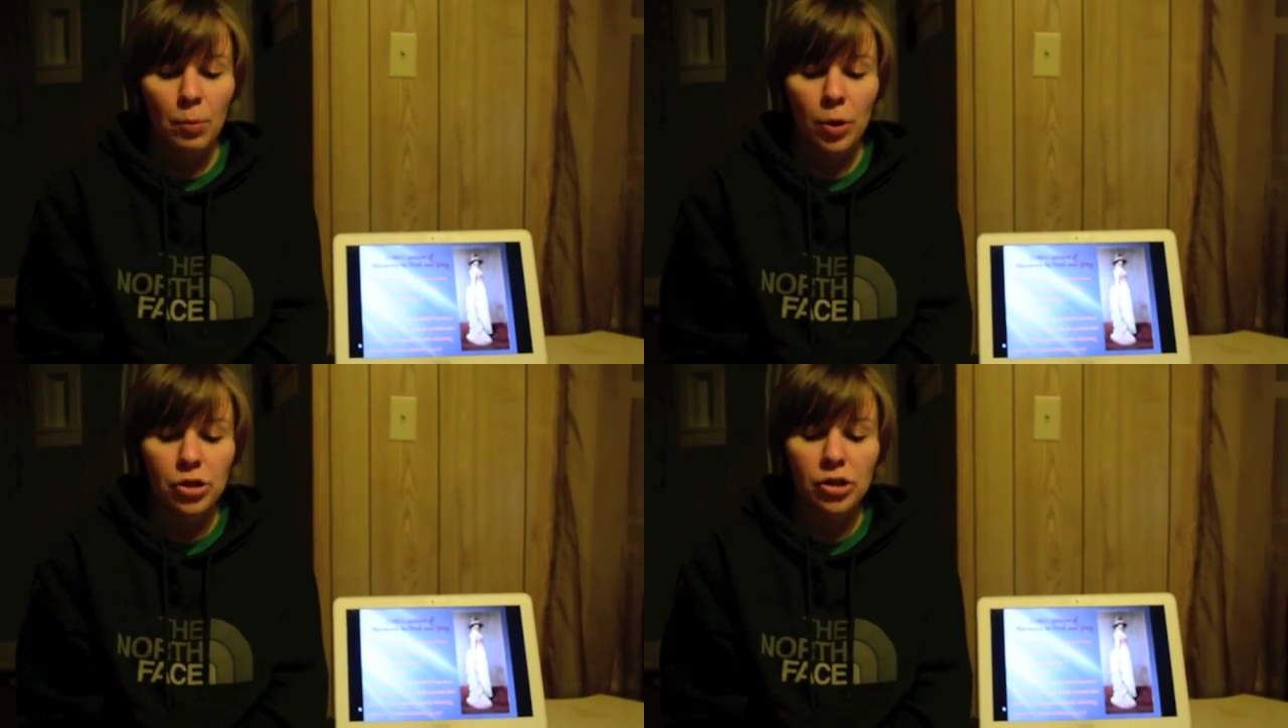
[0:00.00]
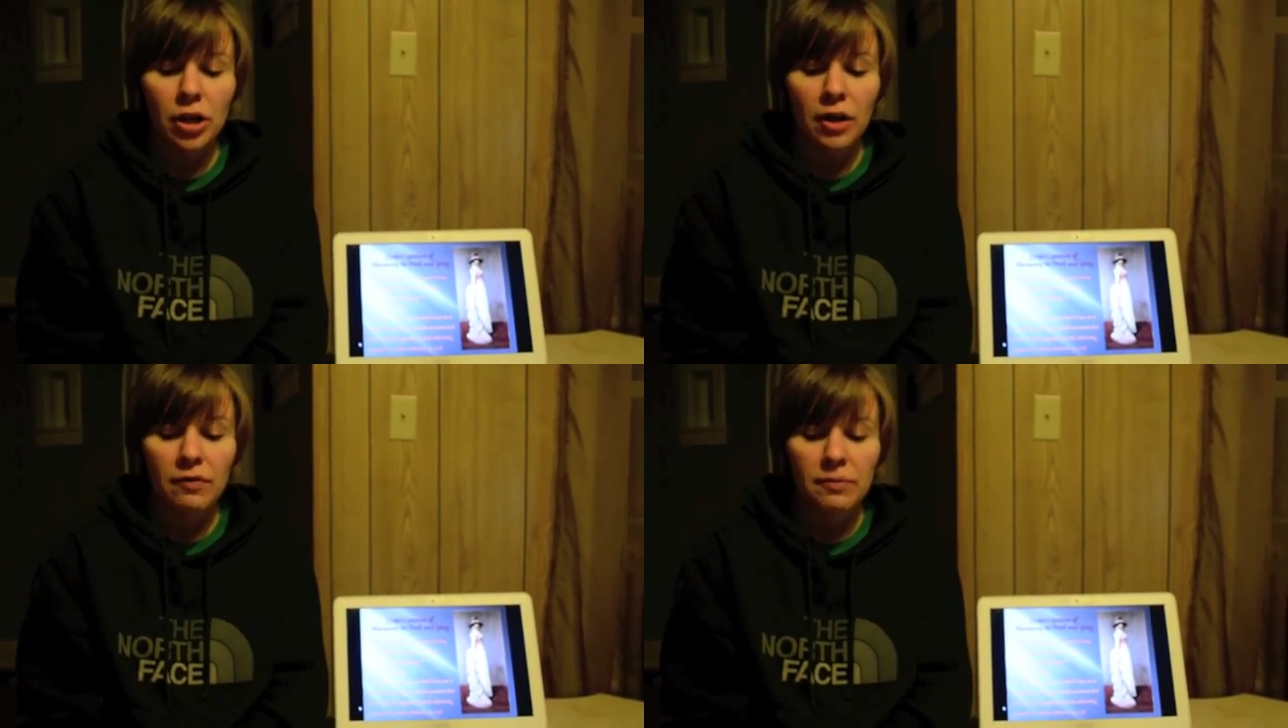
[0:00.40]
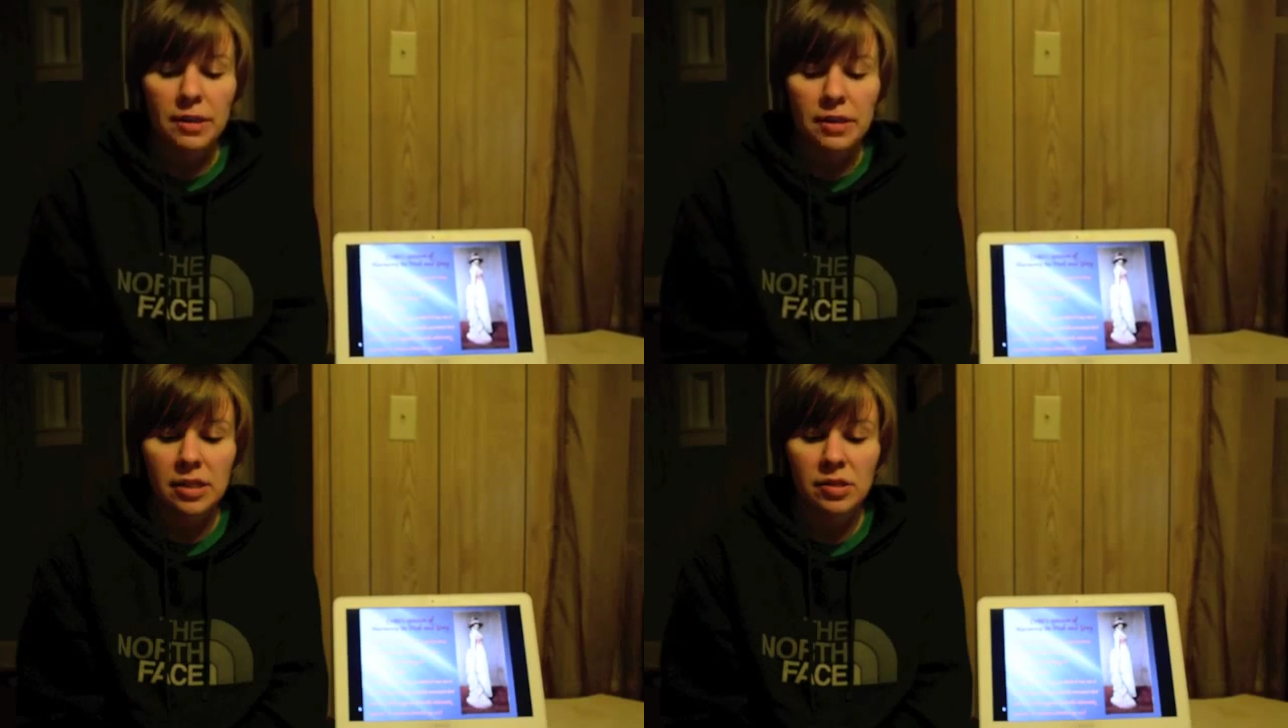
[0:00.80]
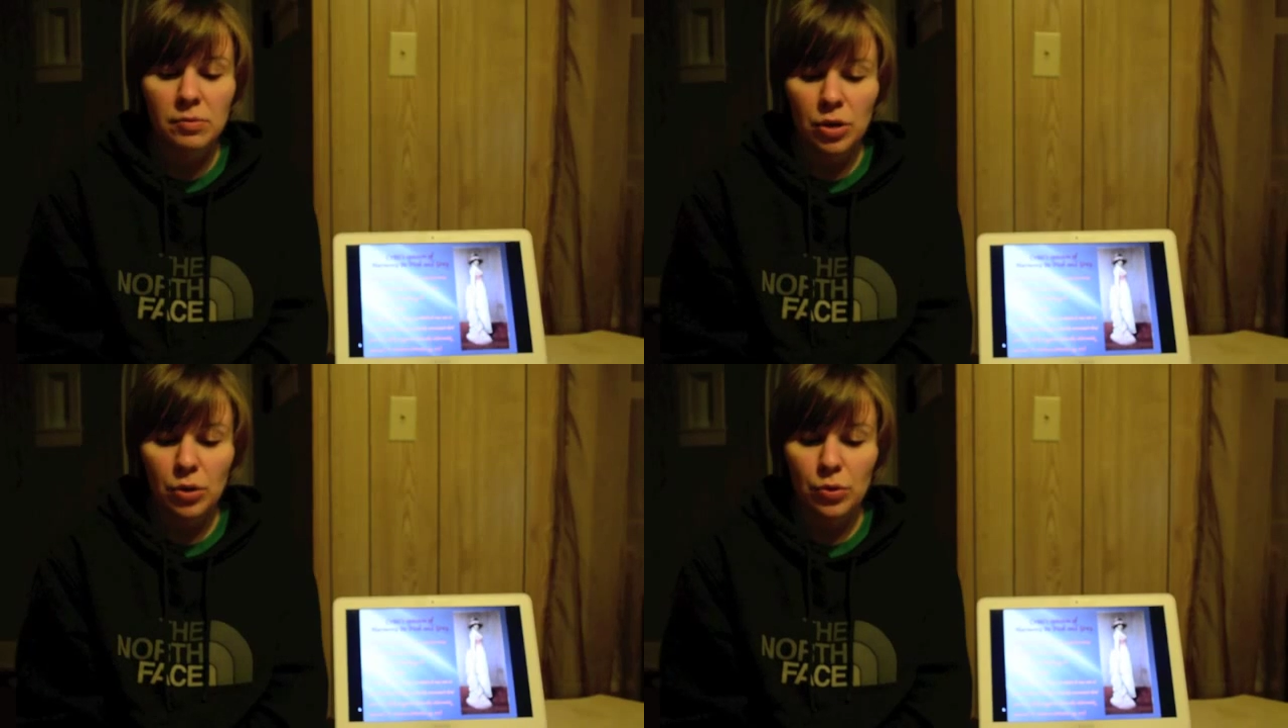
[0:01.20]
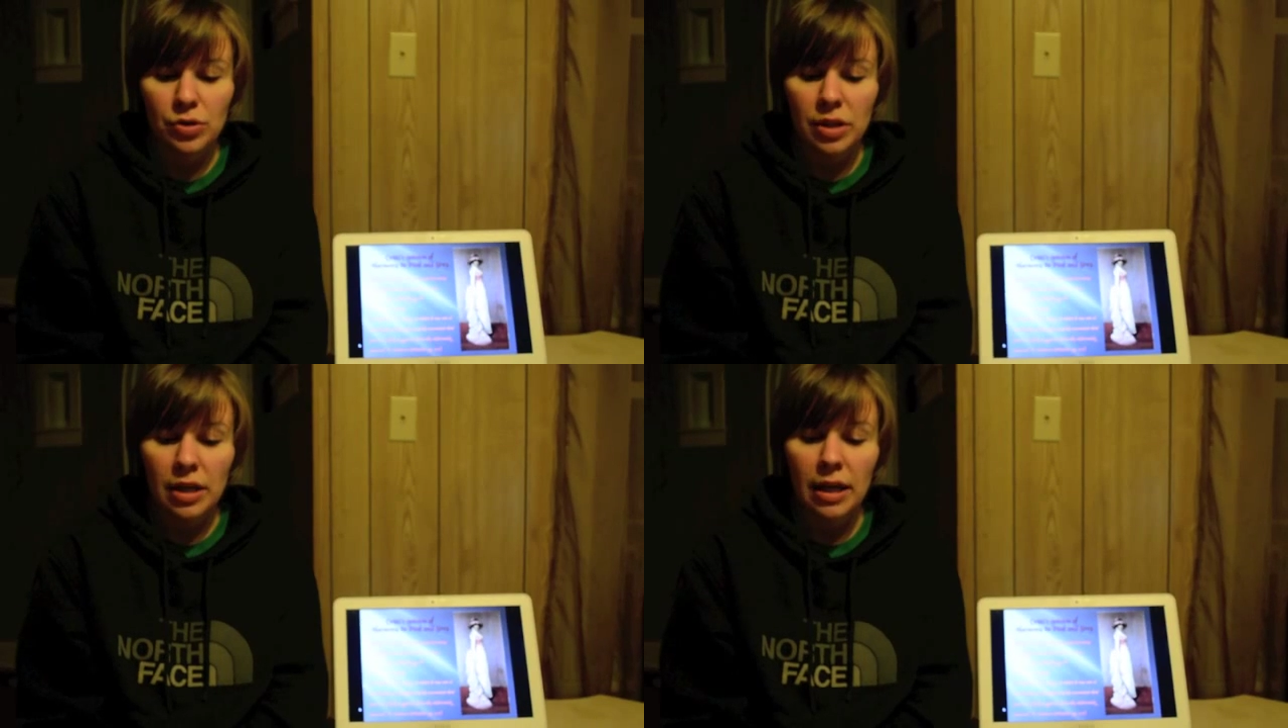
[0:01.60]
portrait of Mrs. Muse,